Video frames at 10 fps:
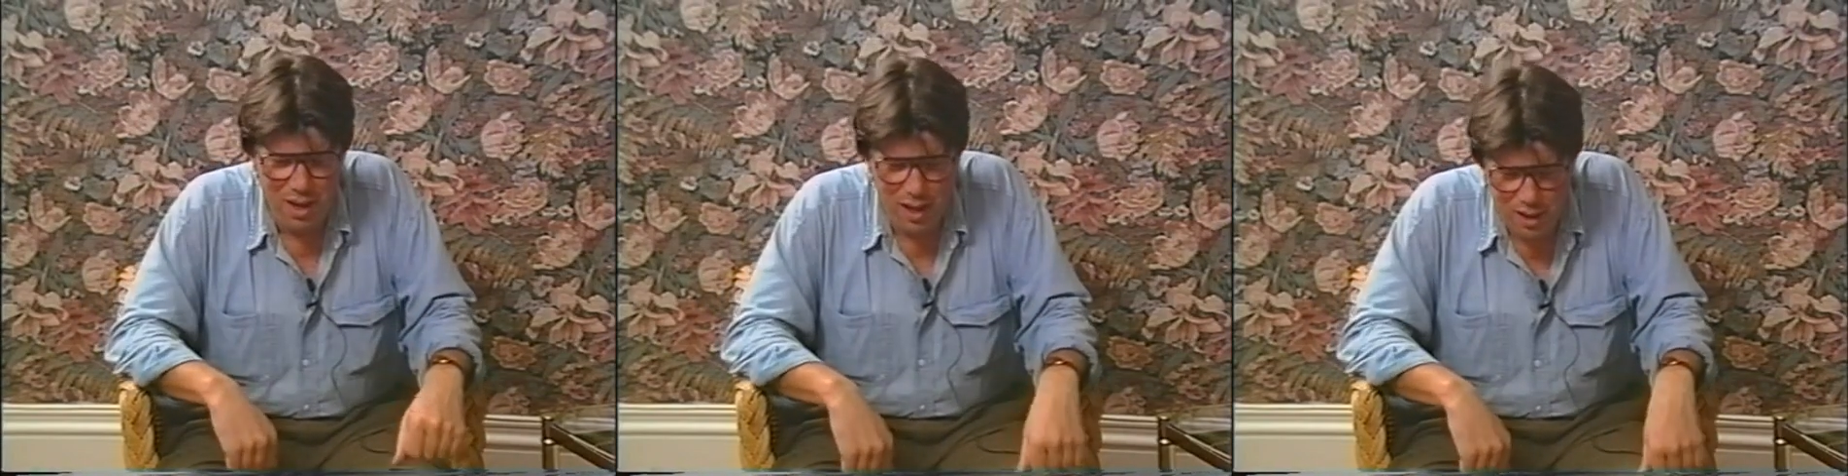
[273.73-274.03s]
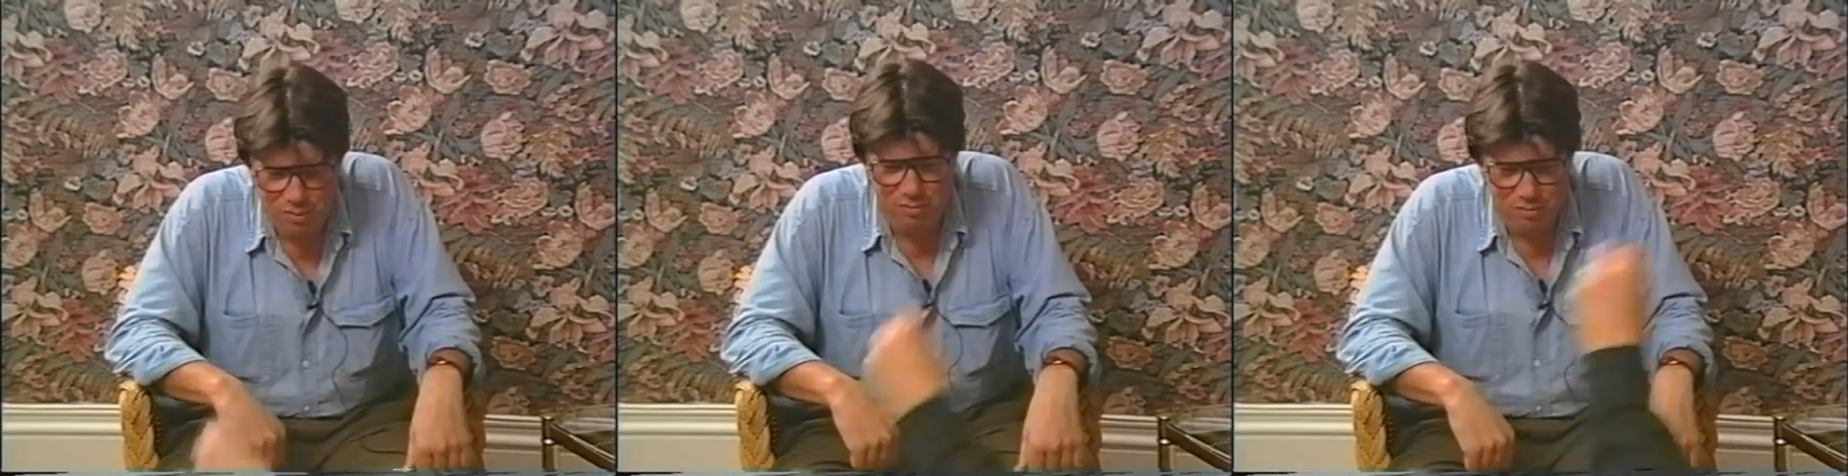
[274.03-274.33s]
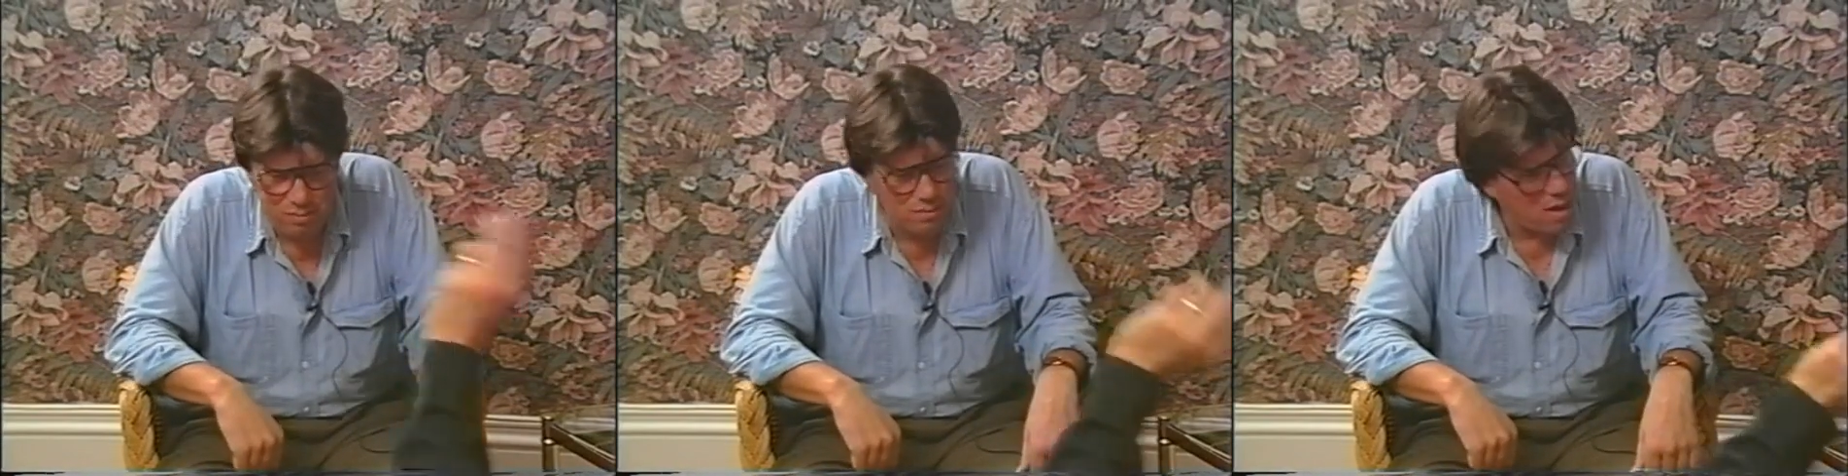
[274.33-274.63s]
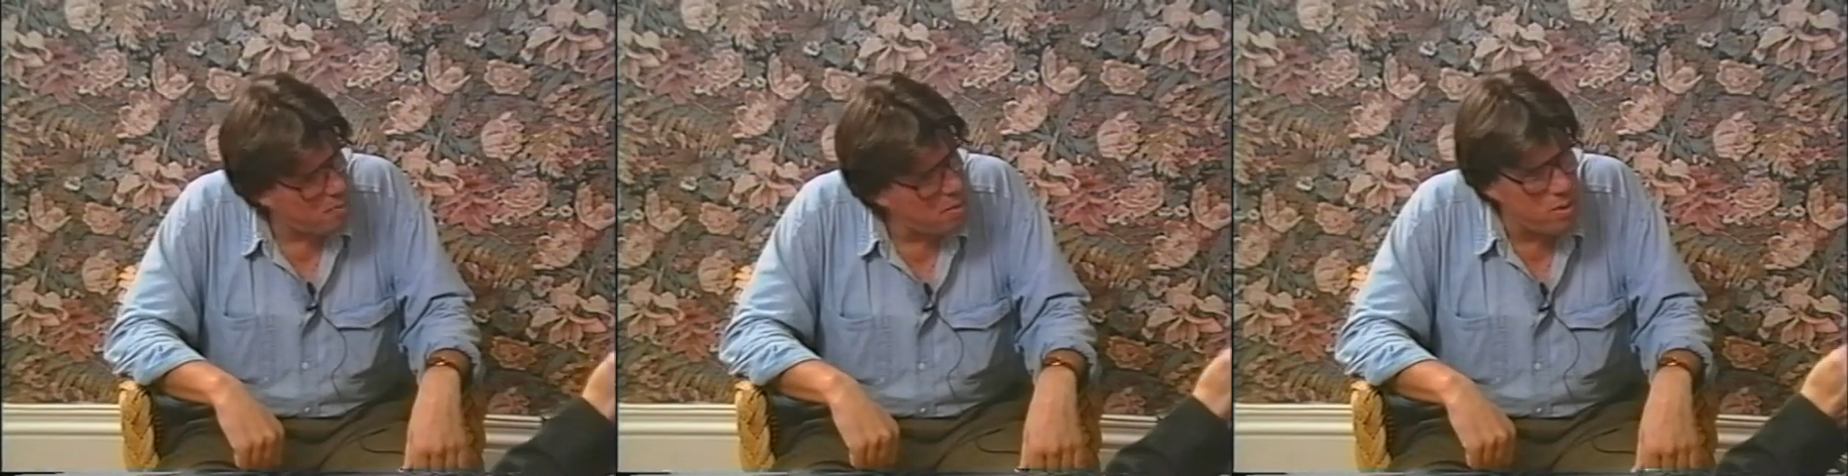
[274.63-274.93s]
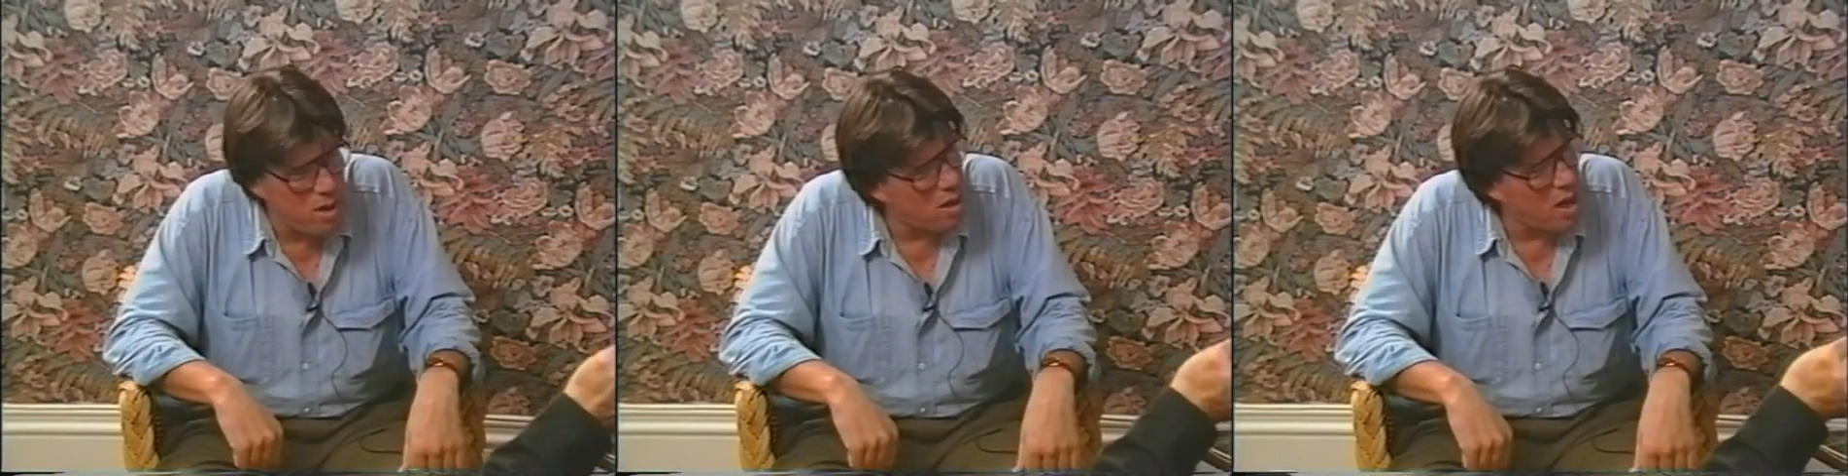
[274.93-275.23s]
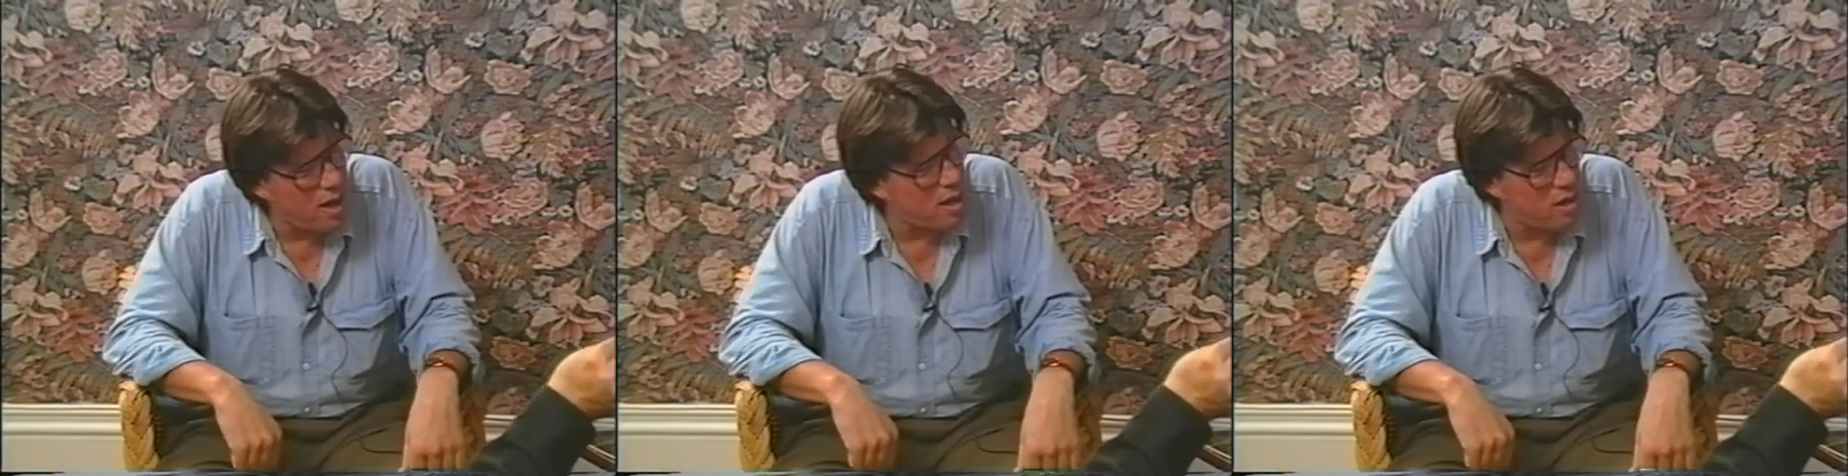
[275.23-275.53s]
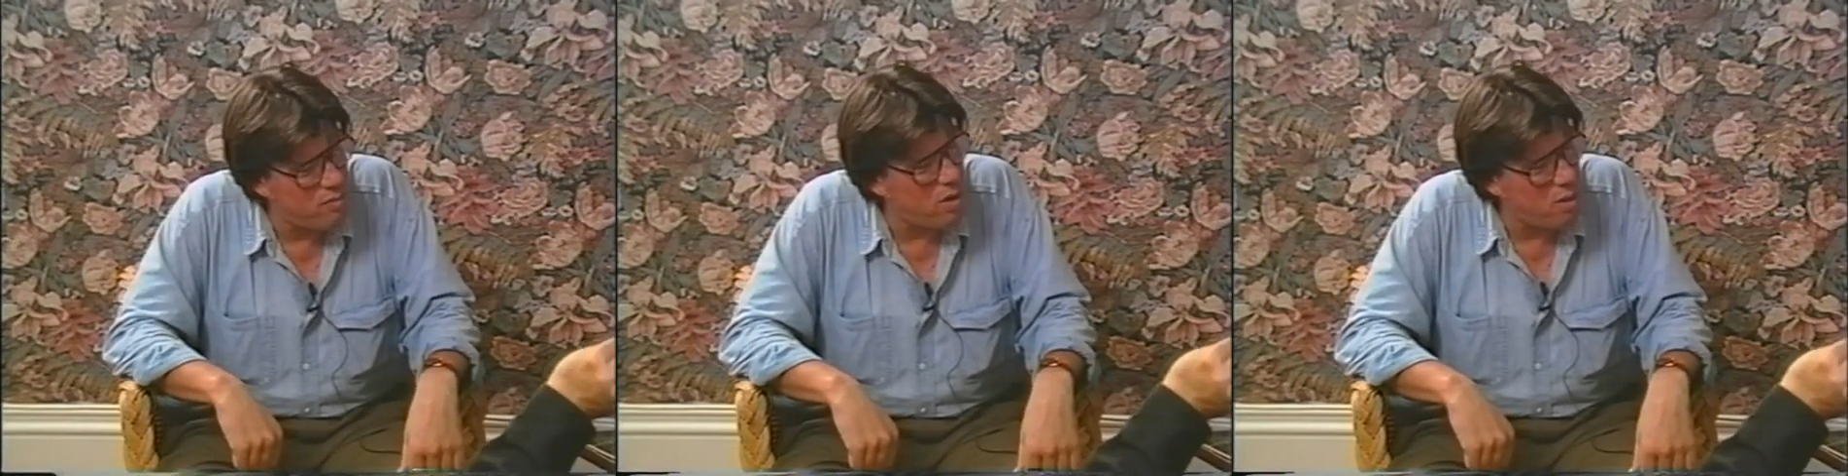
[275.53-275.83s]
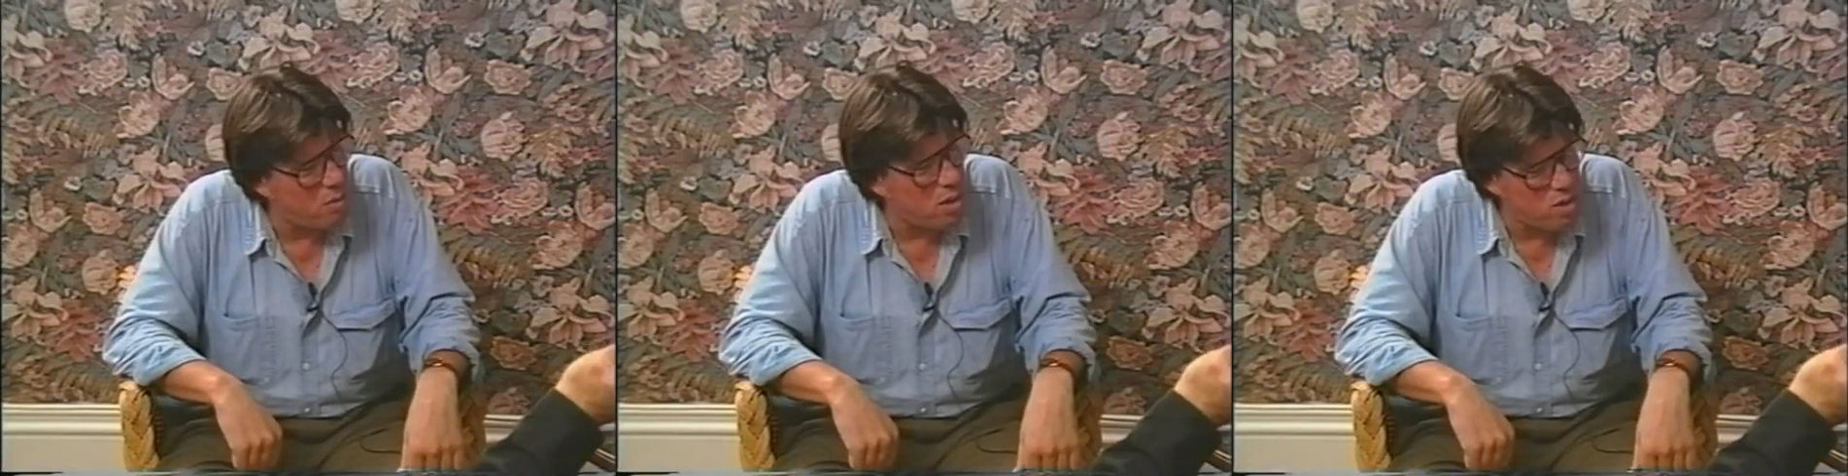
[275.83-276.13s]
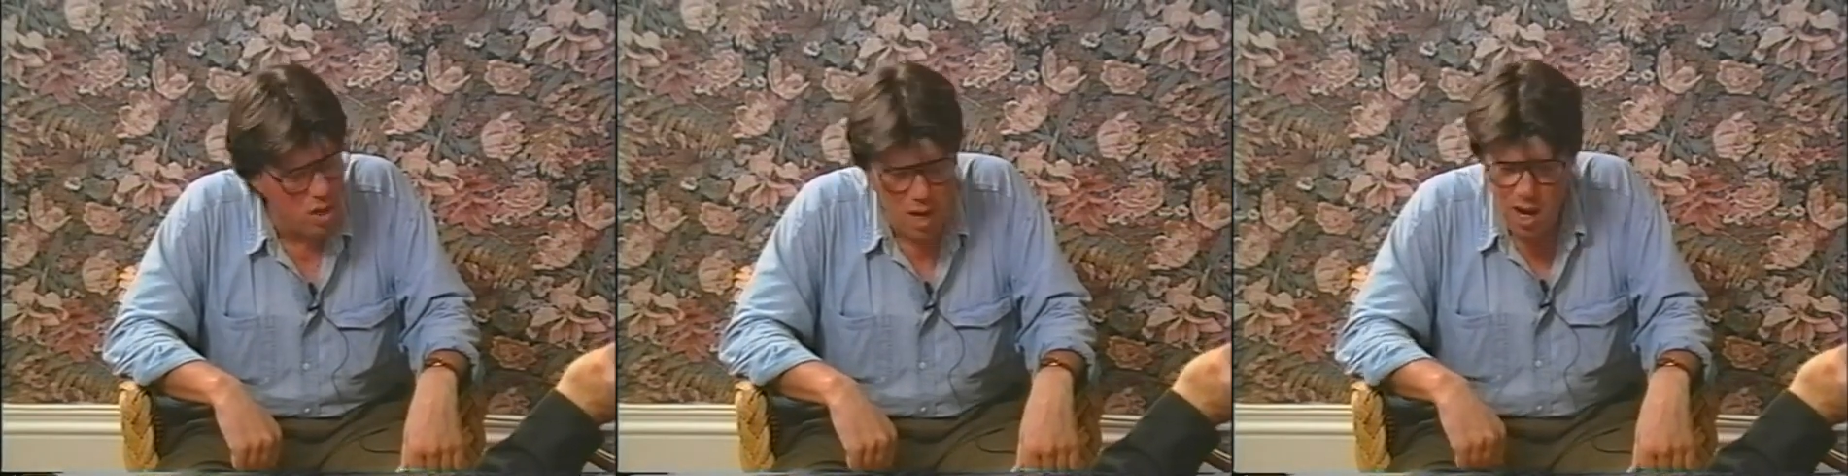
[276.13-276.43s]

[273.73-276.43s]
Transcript: and I remember not liking it very much.